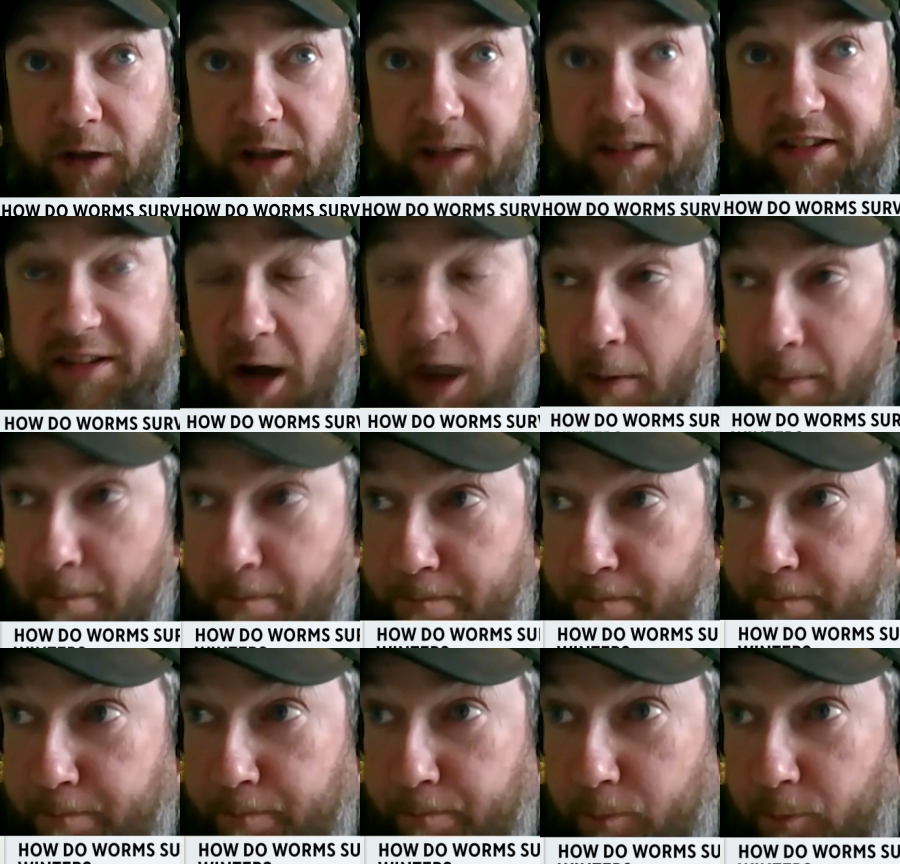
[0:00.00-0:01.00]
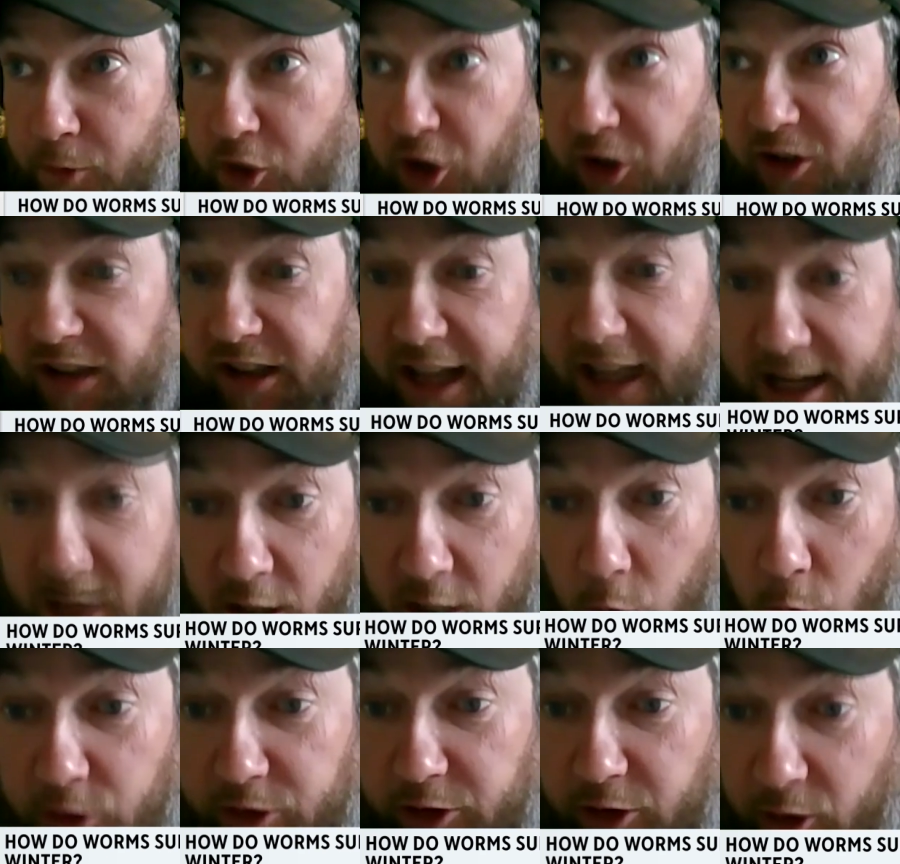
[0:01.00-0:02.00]
Some just lay
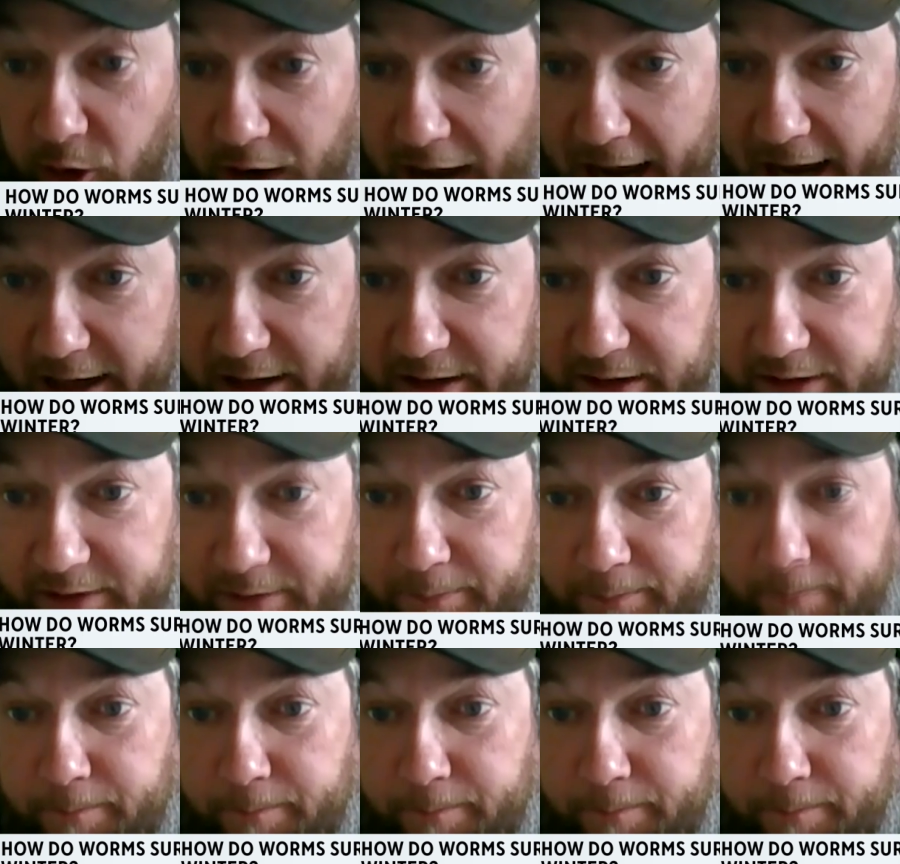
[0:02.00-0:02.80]
cocoons with their eggs.